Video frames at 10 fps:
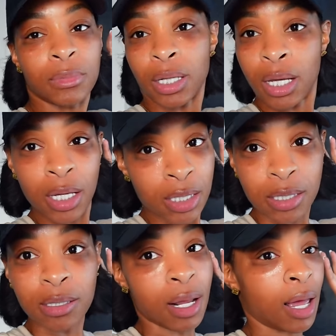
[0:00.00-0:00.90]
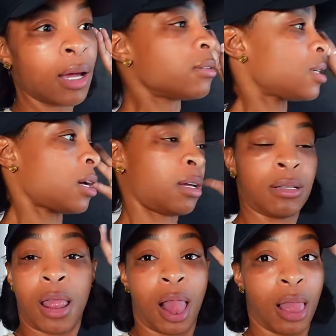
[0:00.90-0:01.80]
The kids are loud,
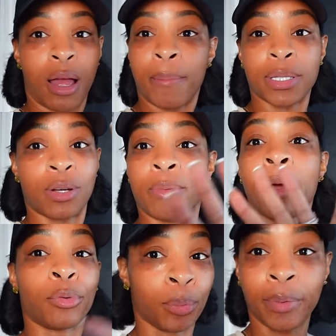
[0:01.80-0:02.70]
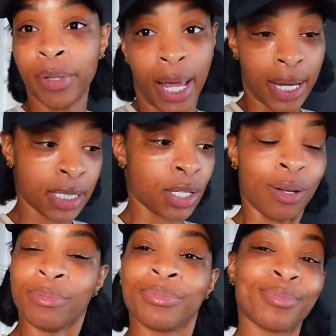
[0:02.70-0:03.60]
child. I'm about to go to my room and relax,
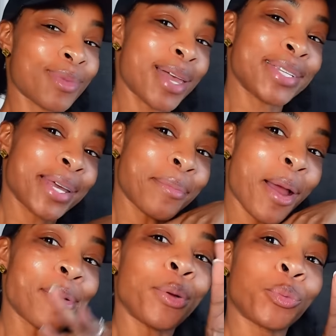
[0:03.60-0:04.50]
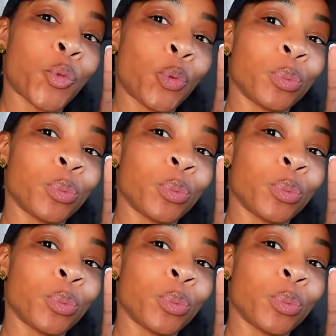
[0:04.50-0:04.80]
so I'll see you tomorrow.